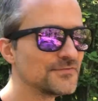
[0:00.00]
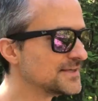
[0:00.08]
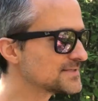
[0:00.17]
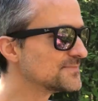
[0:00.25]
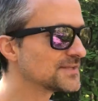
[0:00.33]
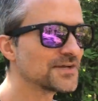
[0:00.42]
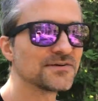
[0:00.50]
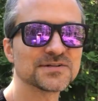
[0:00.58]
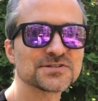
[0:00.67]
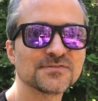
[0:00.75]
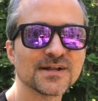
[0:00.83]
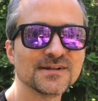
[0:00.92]
this material
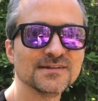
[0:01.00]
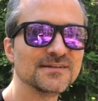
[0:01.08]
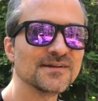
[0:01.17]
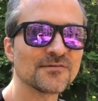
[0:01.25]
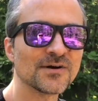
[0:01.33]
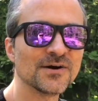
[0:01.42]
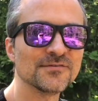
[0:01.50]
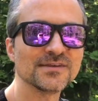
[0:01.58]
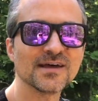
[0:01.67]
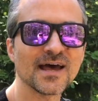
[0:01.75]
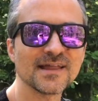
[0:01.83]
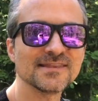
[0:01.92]
shredded around.
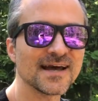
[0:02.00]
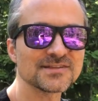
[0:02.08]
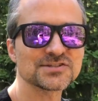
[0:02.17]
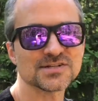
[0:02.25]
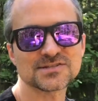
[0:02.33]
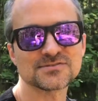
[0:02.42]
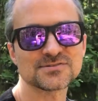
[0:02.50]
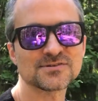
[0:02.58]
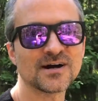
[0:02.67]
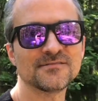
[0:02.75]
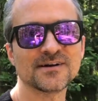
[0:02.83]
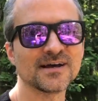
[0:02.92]
And that's just on
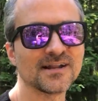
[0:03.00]
Strava.